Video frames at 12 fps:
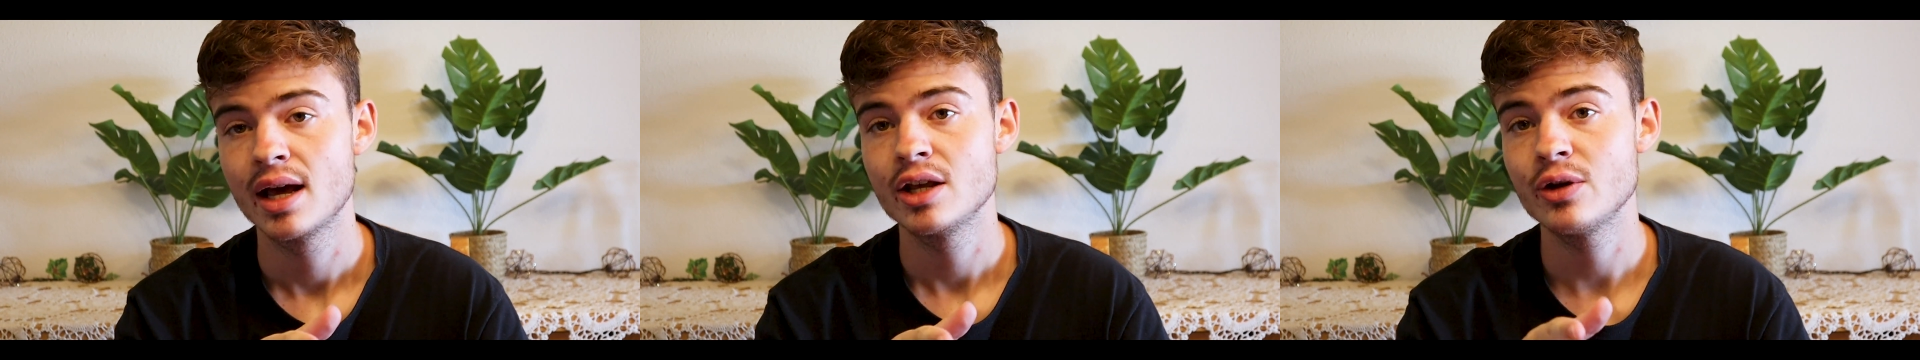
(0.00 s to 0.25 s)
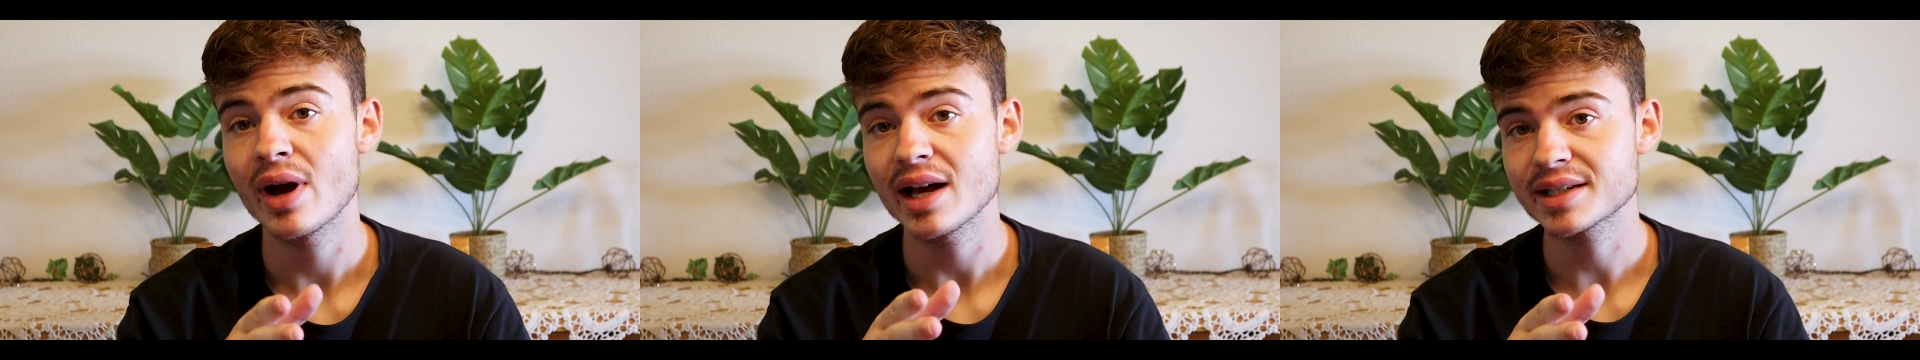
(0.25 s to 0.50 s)

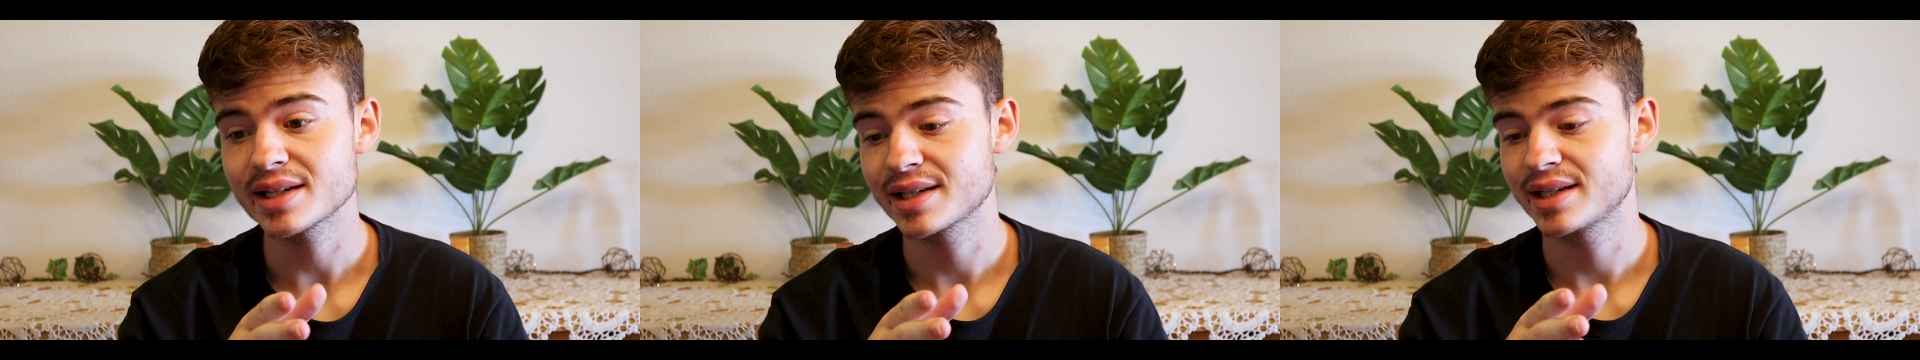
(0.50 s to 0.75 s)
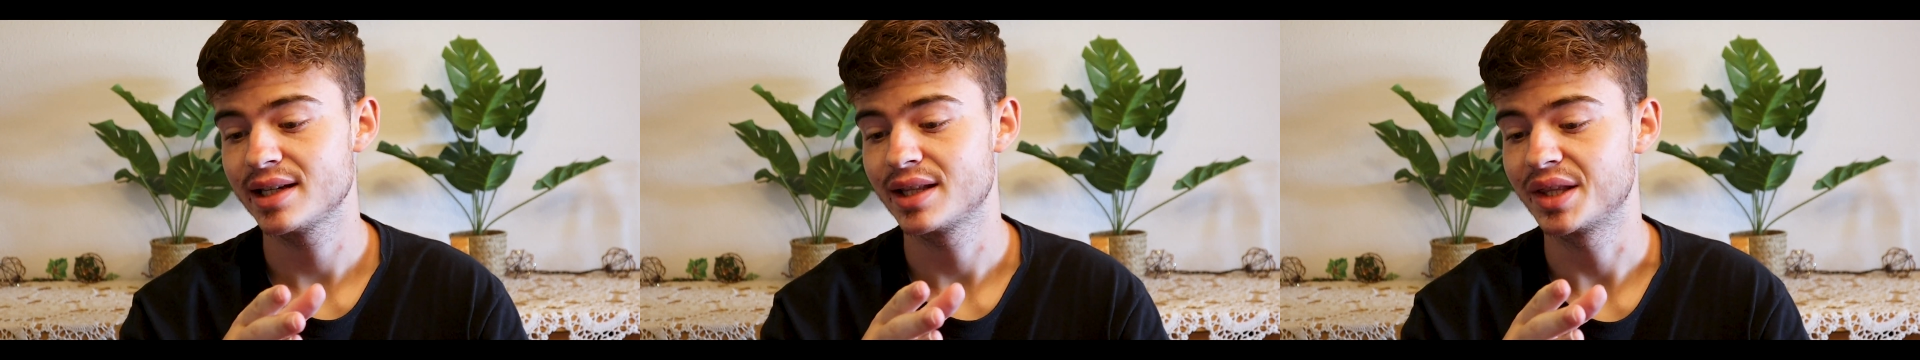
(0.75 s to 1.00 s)
You guys can
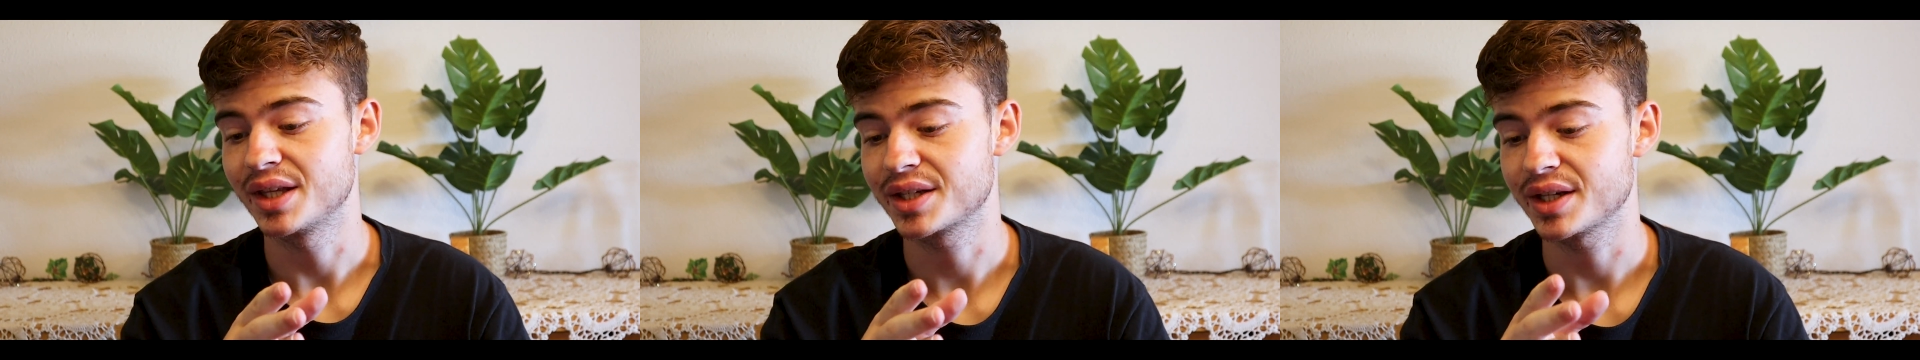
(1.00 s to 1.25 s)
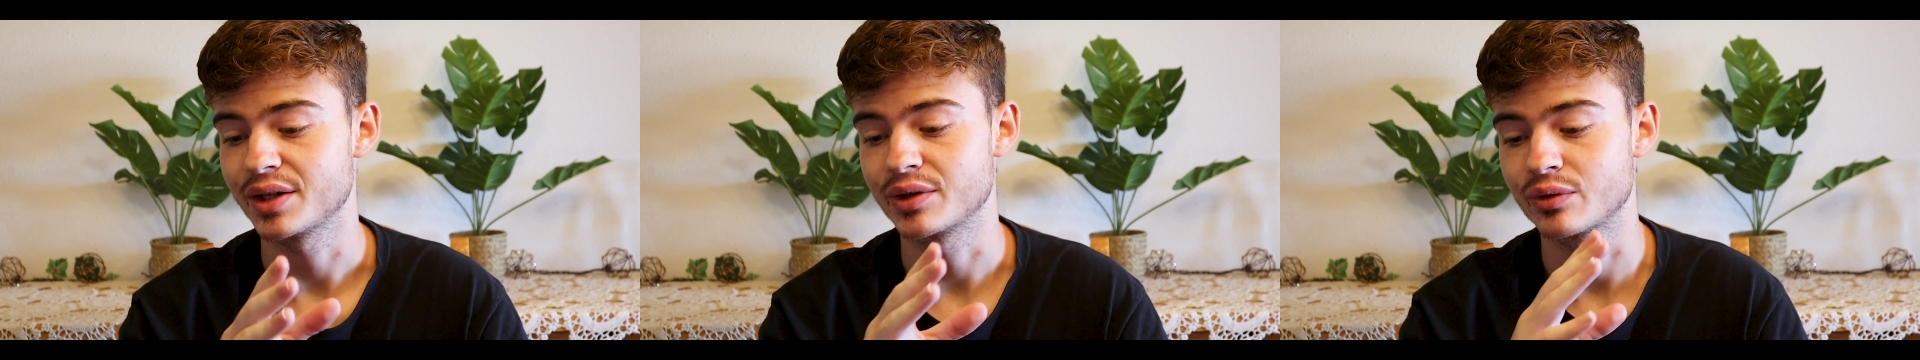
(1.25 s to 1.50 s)
see that
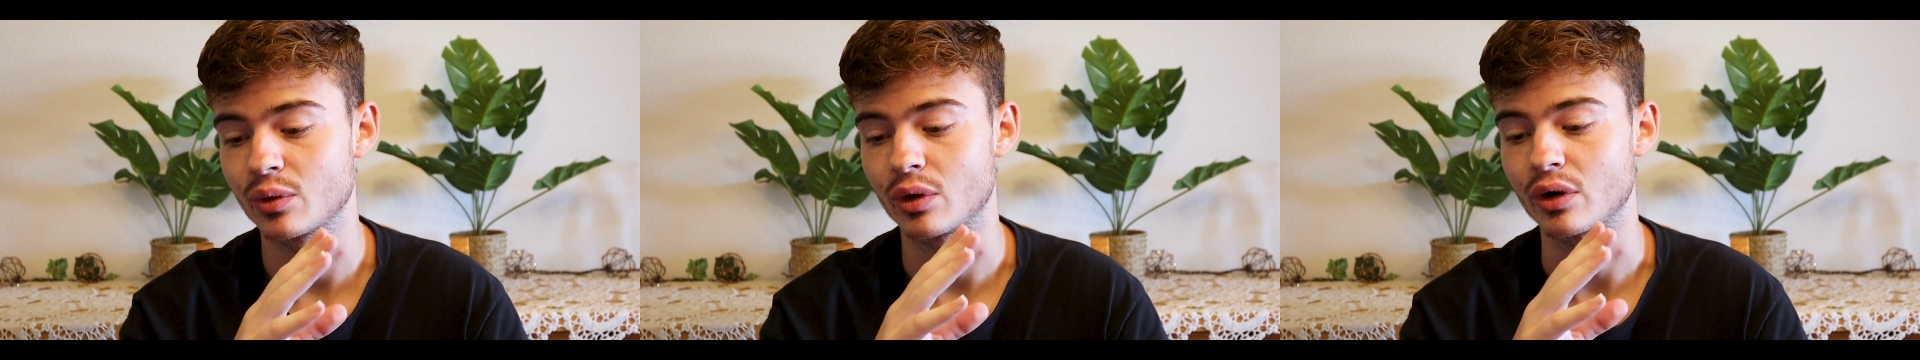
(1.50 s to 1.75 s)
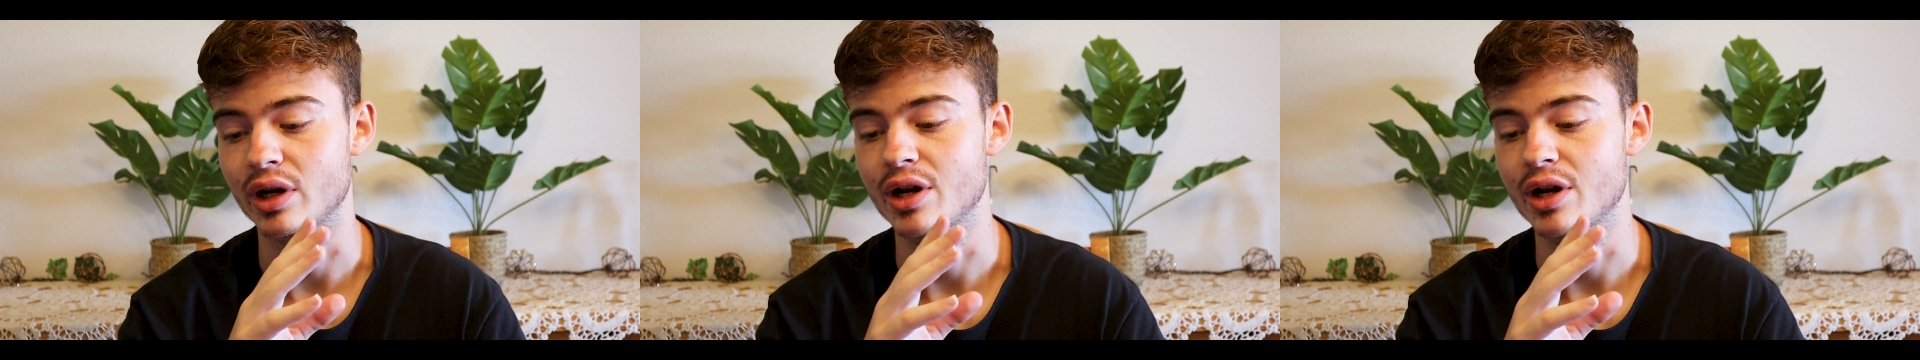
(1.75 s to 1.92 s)
this is for,